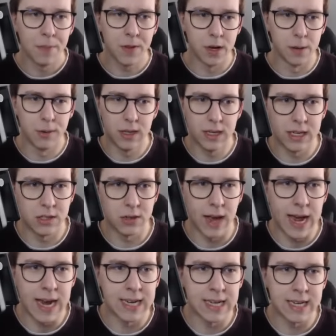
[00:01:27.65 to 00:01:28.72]
Gonna put it into
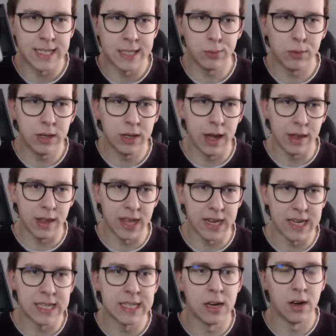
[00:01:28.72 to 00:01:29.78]
A tier as well. I think
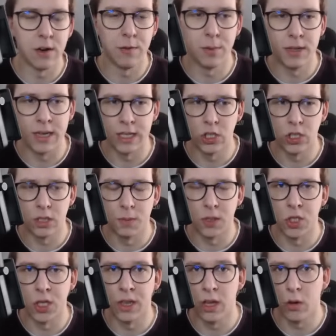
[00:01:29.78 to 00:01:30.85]
it has a lot of potential,
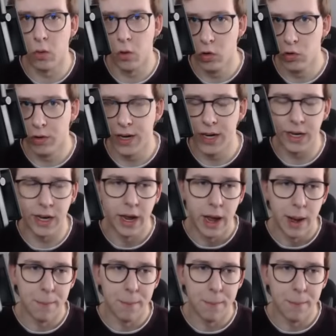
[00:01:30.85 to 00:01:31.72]
especially in the Ultra League,